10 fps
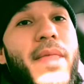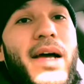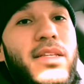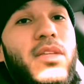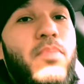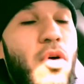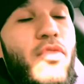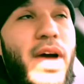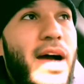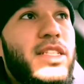I did
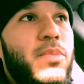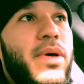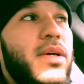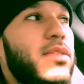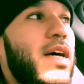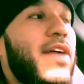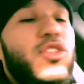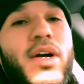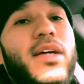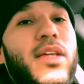both aspects. I
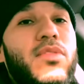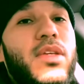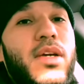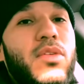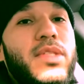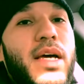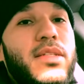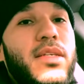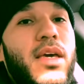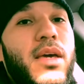tried out the yellow
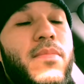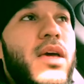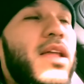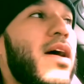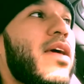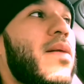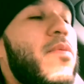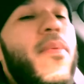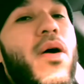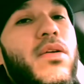taxi game, and I am
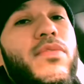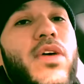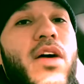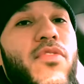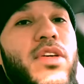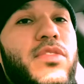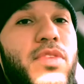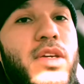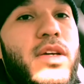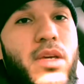a part of the
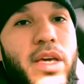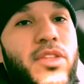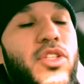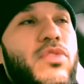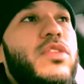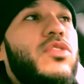FHV industry.